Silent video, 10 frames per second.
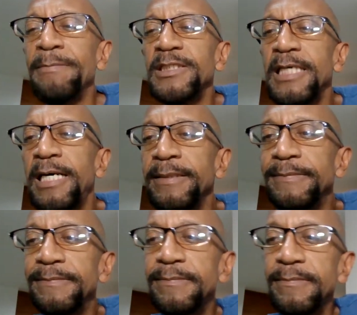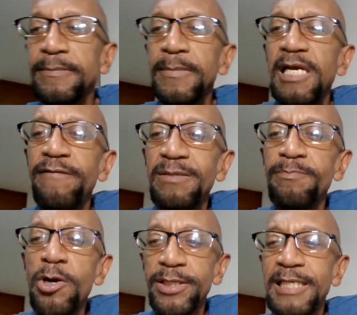Amazon. If the
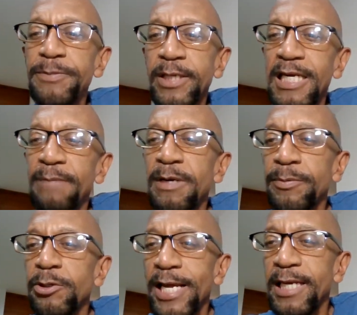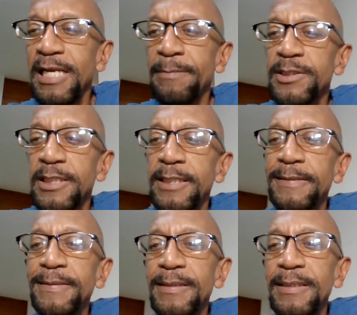market dips again up, I'm trying to get on Amazon.
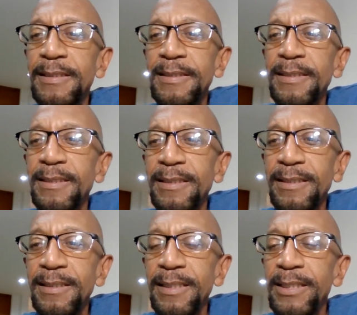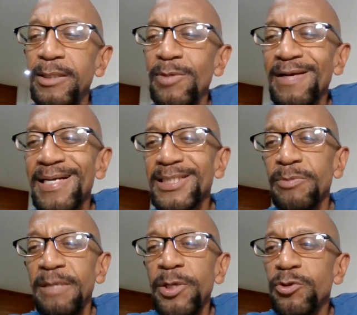But I got so
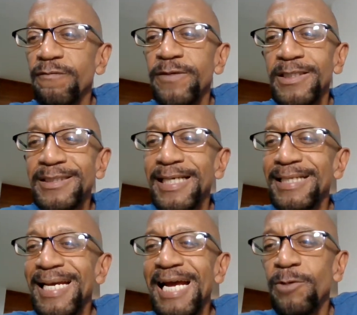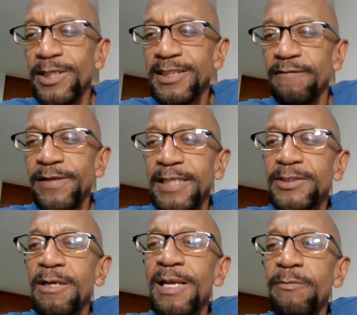many mutual funds that have all that stuff in it,
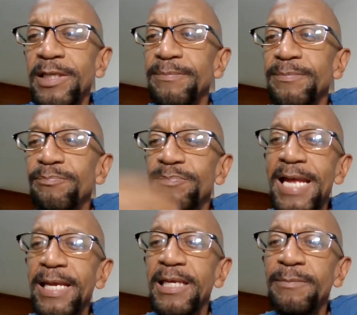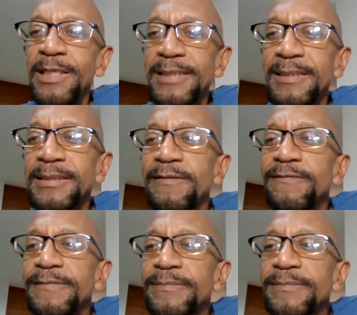so I'm not really panicking about that stuff.